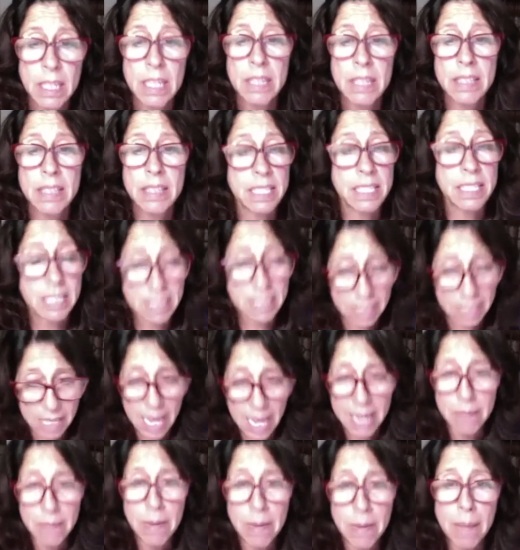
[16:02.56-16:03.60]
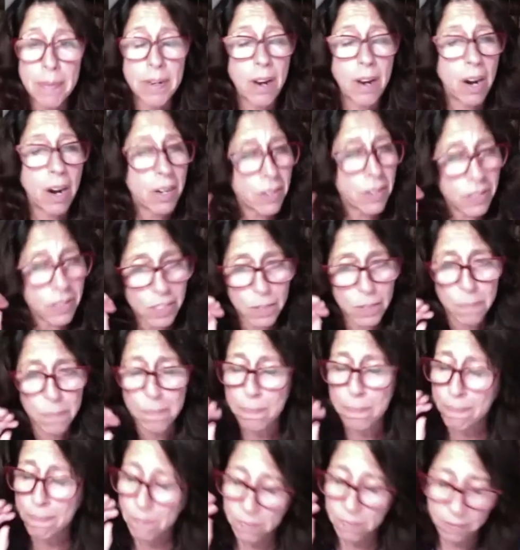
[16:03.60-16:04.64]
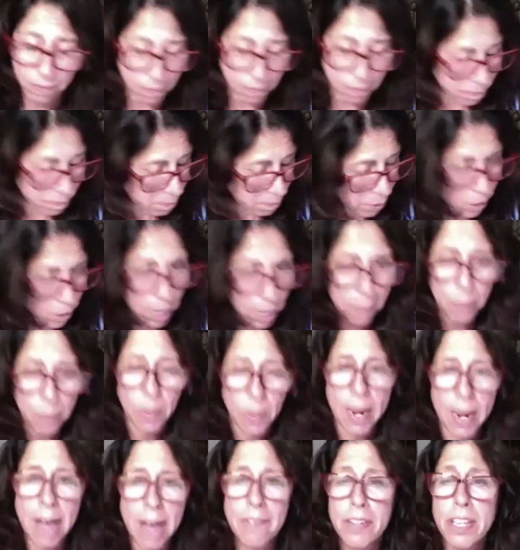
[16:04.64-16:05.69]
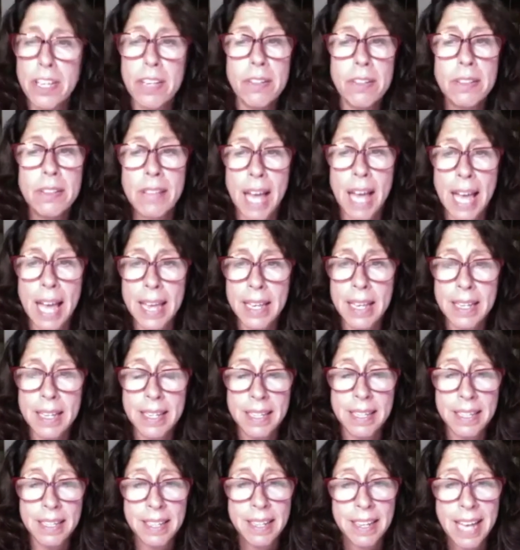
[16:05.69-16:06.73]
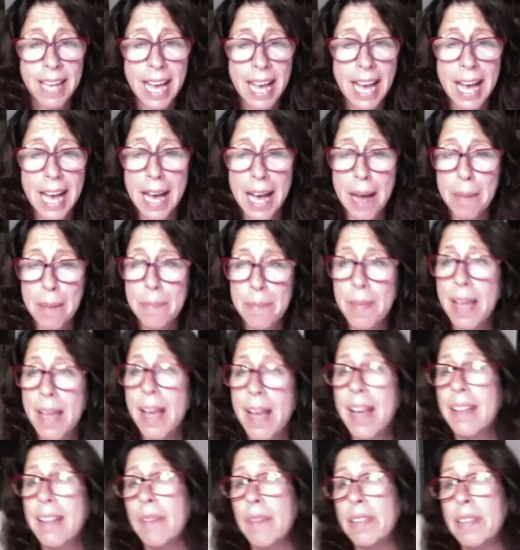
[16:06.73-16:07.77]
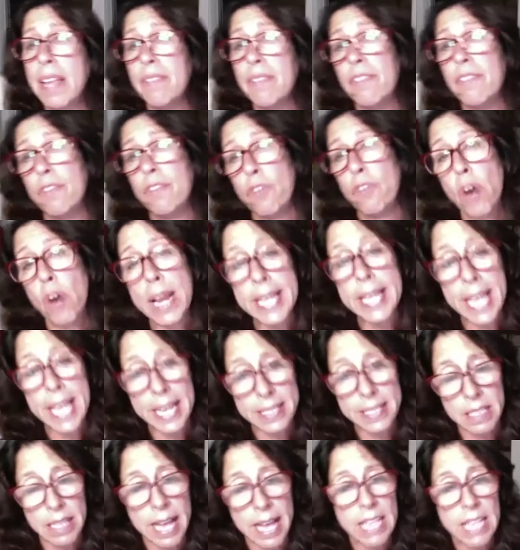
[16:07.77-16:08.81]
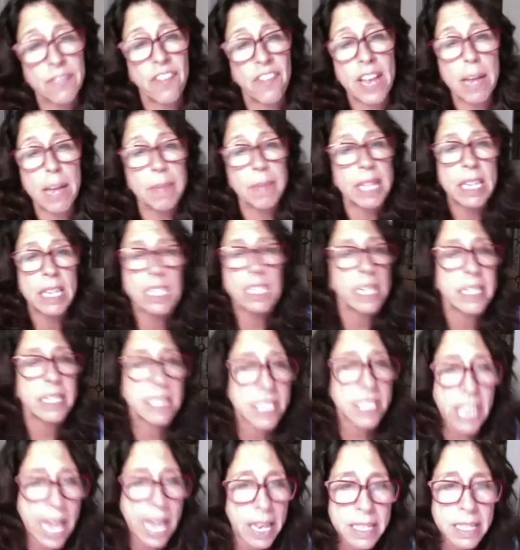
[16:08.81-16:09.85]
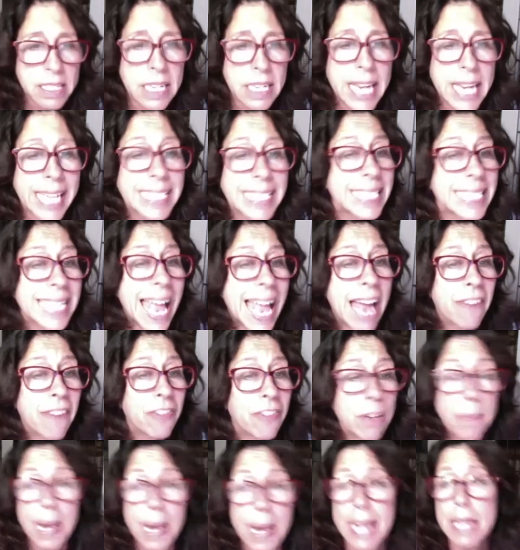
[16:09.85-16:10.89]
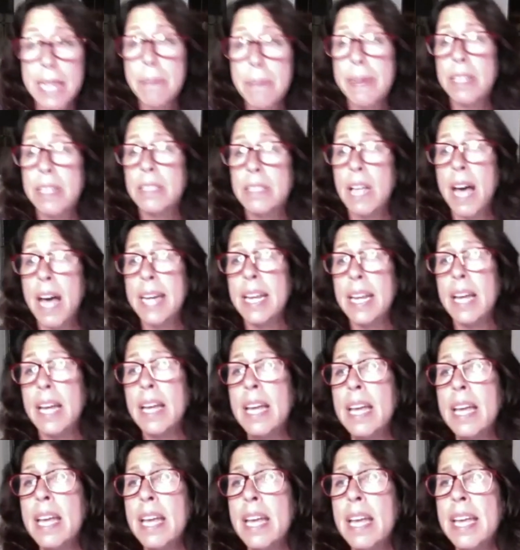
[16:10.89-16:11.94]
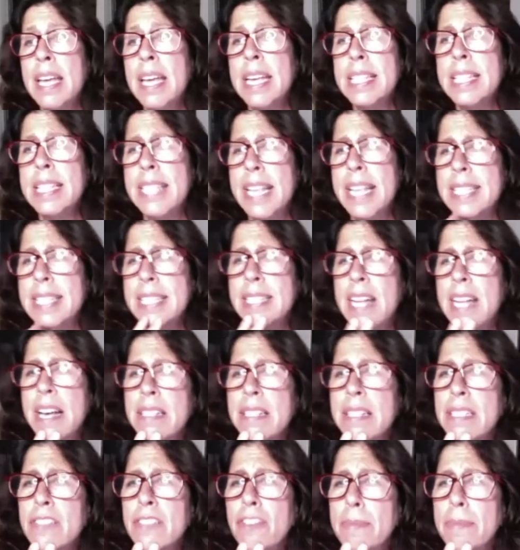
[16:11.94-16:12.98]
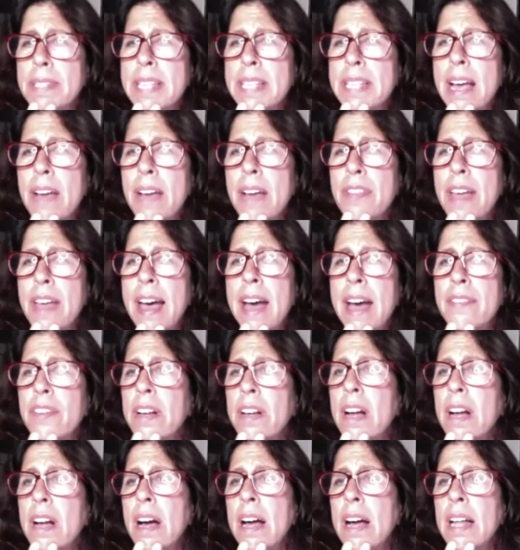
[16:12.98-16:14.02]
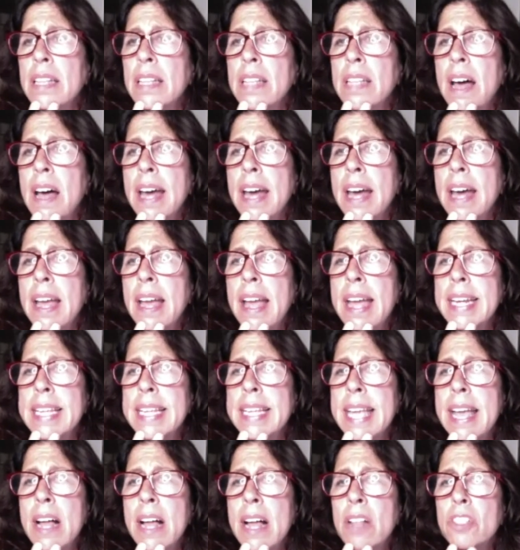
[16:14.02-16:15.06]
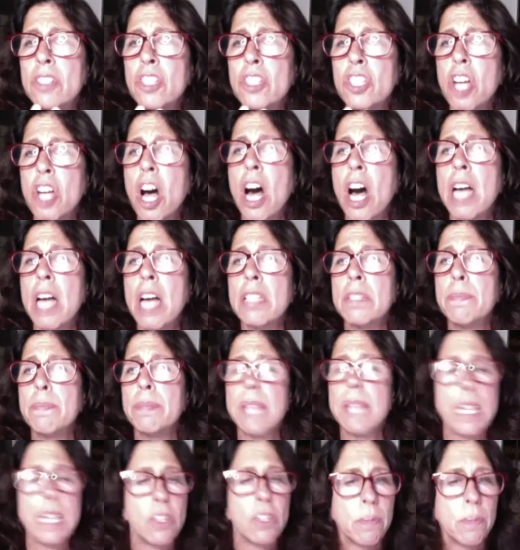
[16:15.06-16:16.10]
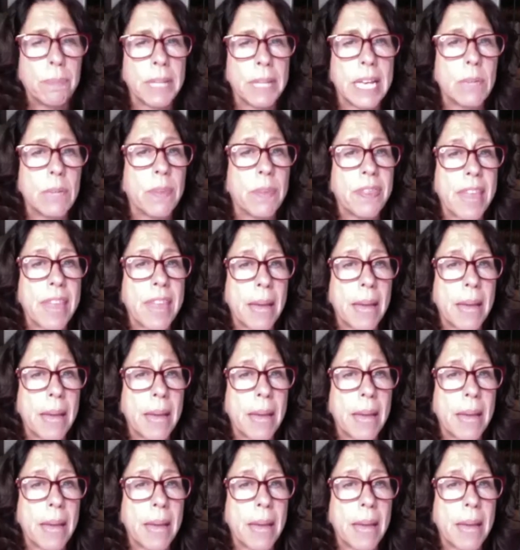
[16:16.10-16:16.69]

This is the kind of webinar you just put up whatever you'd like. Um, uh, like Roy Kessel has family, he's, he's, connected to everybody, but Ilana, he says his cousins from South Africa, Alana and Gail Joss, play, you played with them.